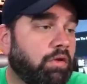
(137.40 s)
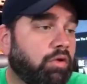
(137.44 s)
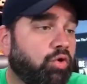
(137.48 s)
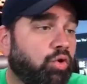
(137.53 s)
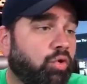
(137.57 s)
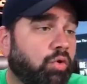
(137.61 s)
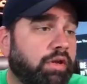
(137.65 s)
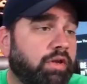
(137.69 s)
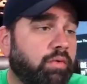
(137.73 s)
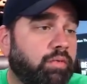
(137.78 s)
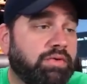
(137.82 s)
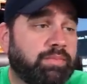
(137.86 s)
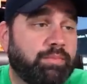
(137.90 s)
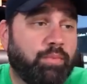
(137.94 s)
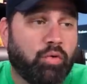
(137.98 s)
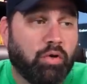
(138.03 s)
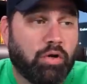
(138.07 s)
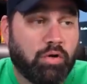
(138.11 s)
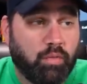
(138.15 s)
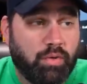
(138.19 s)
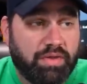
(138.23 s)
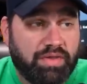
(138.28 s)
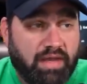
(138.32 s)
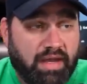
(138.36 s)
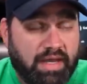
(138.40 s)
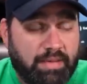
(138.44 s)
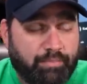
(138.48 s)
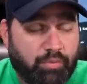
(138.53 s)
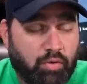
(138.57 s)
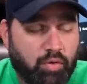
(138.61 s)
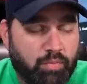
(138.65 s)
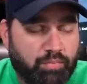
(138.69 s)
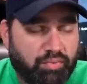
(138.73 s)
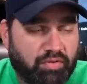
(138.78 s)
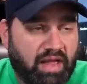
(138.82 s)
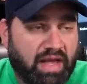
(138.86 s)
Kori was born with
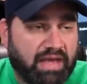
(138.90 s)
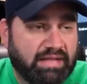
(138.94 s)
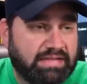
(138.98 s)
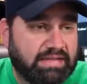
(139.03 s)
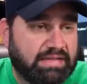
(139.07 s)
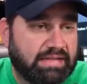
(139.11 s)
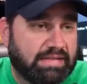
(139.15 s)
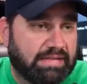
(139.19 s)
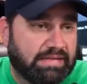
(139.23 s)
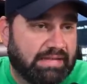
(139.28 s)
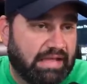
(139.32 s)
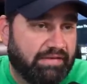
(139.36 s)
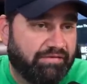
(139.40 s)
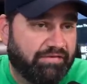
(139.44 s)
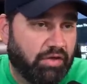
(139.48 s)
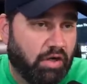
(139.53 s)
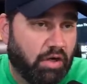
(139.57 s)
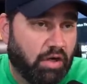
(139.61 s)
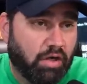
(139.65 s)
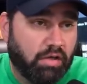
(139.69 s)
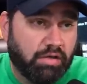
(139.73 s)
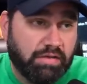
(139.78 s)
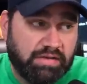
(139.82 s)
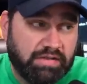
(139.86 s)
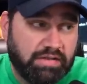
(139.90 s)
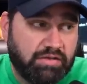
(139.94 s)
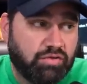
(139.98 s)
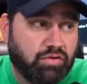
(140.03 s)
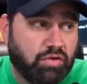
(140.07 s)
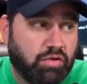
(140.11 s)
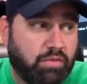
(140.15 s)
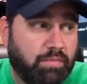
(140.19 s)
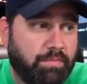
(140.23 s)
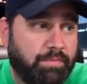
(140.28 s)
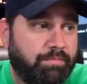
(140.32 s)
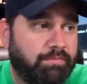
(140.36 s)
hypoplastic left heart
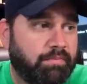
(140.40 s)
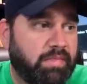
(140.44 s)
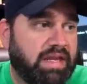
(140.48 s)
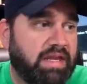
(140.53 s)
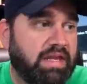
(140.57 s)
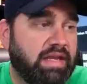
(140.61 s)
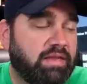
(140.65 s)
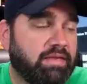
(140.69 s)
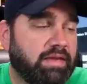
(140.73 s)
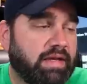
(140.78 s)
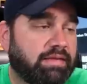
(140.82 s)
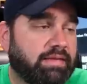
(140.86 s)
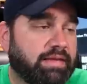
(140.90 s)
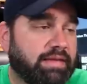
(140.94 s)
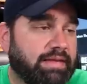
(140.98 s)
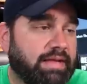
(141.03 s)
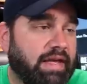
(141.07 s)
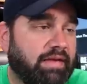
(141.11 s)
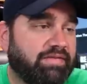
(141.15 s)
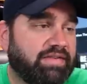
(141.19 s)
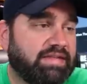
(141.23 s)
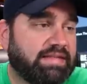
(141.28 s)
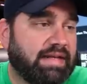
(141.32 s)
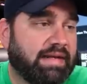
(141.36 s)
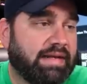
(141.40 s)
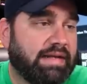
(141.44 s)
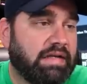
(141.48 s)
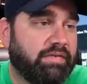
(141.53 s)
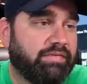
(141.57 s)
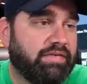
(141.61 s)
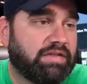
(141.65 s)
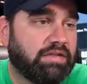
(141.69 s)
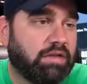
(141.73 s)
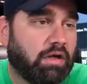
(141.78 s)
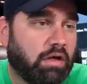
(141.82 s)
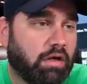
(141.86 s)
syndrome, meaning that the left side
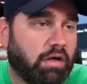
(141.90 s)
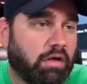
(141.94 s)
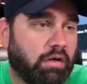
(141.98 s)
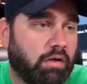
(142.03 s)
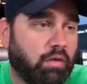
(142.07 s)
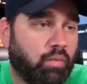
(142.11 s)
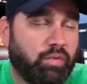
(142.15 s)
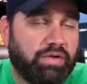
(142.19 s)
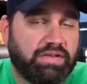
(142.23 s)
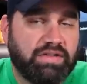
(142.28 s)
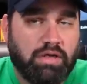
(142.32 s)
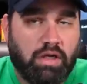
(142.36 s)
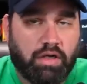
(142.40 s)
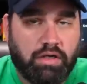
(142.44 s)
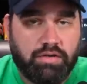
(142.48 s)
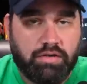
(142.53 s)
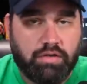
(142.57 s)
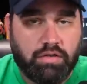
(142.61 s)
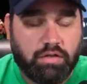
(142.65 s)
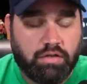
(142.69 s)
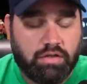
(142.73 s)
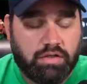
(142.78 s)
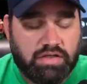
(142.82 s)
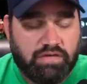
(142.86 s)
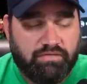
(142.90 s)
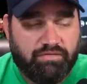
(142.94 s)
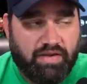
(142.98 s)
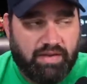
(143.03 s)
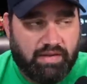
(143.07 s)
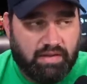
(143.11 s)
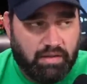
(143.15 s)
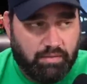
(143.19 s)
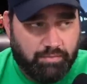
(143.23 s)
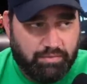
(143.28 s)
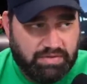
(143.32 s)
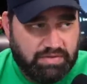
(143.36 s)
of his heart was
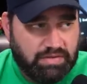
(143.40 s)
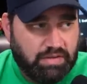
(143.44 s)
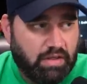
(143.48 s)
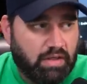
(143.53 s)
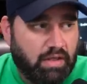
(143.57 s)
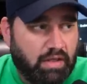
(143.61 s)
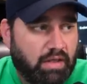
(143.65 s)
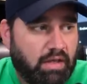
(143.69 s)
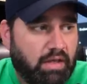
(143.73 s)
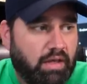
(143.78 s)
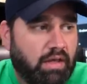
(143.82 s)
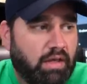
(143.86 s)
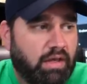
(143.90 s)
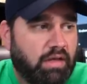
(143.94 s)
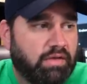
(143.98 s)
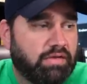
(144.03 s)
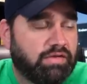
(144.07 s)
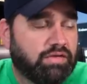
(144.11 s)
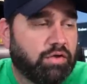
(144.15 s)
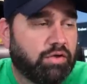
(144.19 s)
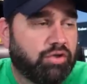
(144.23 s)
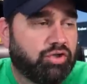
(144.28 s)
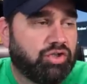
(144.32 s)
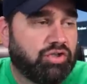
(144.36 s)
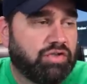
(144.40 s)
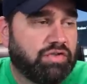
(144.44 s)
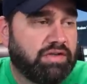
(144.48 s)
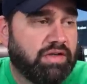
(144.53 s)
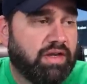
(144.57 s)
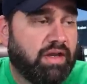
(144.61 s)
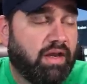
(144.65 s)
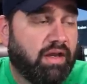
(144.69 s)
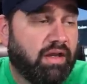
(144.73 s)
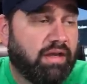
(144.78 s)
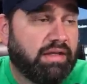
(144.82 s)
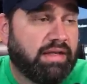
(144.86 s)
underdeveloped. Surgeons
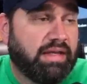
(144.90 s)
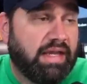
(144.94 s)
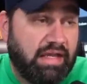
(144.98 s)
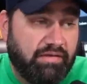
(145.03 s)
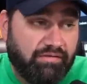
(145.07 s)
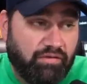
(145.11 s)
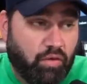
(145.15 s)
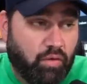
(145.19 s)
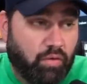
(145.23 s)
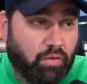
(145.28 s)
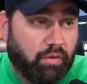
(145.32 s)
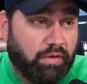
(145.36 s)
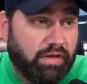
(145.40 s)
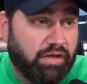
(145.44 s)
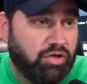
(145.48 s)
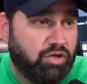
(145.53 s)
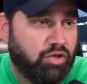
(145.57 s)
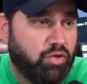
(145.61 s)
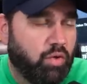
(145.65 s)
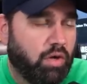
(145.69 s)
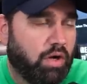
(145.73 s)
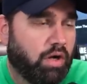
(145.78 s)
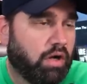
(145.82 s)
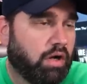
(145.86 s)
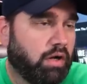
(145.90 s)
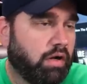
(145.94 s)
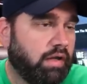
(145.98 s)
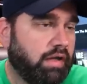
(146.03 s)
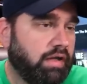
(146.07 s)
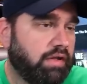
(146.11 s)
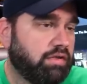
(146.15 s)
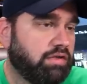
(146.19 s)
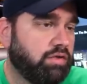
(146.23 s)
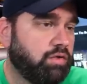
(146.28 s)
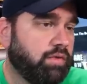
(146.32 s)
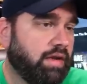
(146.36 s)
gave Kori a new heart
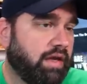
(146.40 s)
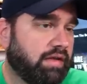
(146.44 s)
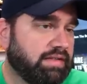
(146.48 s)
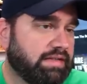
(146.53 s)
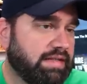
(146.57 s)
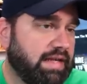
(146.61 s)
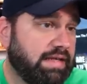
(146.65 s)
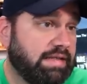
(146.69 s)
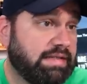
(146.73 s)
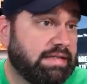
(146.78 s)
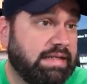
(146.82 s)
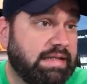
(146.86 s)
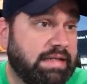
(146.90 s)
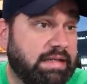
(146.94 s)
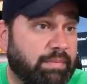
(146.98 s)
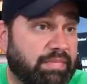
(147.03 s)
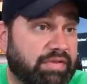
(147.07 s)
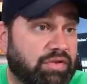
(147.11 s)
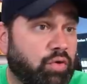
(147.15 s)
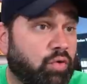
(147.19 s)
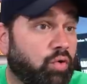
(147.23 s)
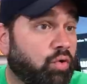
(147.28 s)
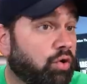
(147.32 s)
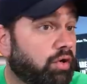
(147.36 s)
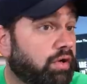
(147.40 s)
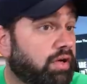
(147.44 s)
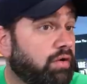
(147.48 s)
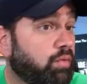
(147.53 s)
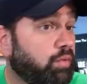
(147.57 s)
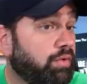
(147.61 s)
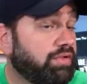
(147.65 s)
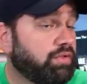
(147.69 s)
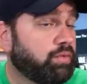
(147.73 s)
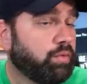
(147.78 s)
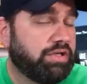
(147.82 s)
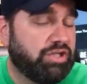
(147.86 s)
in 2018, but the organ
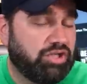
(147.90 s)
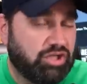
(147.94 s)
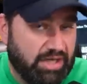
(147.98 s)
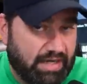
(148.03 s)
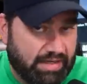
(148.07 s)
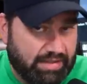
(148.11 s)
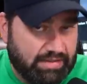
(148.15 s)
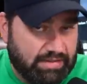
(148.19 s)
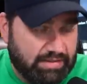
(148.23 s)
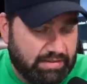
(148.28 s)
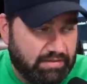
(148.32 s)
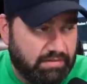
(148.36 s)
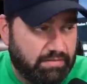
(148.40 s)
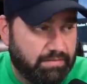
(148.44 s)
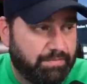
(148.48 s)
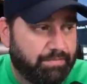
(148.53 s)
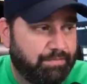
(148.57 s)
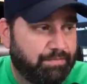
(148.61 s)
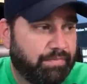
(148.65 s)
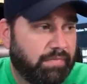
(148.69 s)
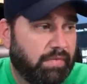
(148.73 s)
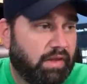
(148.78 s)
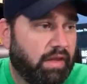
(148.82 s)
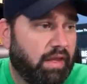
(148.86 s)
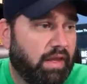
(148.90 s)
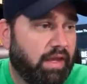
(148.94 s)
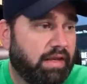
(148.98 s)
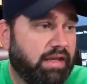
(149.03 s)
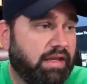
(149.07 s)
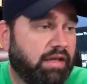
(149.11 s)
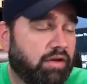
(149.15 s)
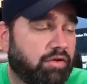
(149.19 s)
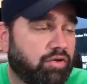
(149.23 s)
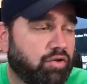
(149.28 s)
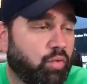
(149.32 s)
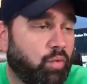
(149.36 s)
was rejected, and
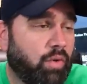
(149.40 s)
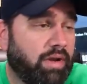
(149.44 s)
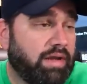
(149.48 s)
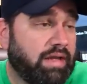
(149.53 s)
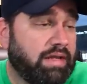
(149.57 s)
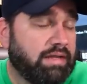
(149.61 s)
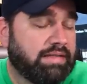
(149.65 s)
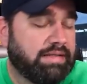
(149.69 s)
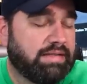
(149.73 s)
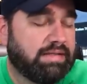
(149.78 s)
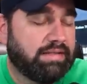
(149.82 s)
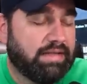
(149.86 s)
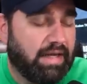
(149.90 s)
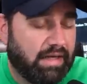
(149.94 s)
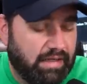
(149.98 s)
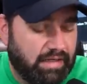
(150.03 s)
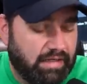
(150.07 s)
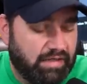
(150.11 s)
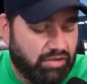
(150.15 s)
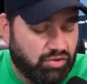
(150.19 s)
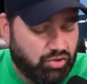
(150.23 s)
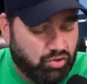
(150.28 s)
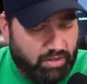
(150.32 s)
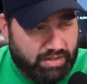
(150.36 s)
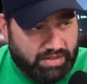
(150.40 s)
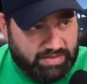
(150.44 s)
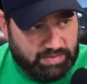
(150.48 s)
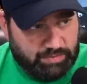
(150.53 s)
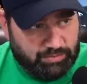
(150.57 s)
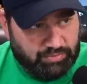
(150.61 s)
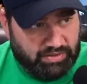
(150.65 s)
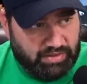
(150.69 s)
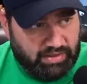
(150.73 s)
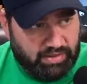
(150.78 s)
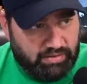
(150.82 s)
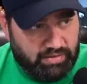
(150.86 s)
he underwent a second
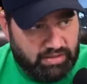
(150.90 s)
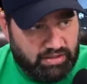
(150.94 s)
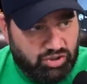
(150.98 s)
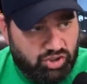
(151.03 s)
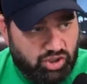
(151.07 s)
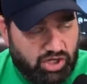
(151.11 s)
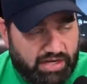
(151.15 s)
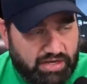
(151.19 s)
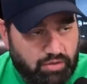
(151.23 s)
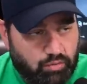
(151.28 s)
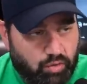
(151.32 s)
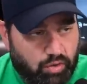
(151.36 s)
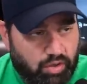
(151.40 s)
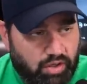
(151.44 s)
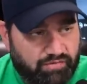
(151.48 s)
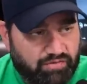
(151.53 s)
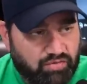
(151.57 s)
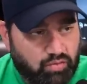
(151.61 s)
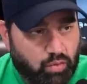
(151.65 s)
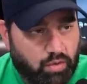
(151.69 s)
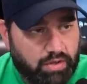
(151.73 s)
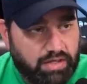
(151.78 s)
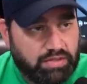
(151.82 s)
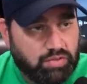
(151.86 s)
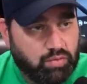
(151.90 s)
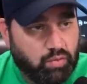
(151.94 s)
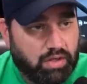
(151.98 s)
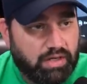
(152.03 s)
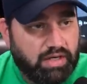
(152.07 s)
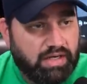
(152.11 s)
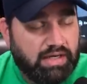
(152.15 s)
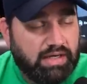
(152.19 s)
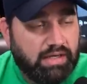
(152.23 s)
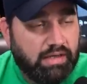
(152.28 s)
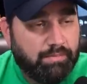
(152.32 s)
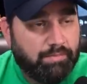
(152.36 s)
transplant in January of
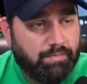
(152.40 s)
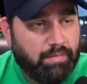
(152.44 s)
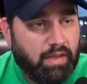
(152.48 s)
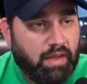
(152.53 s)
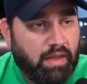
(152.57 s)
2020.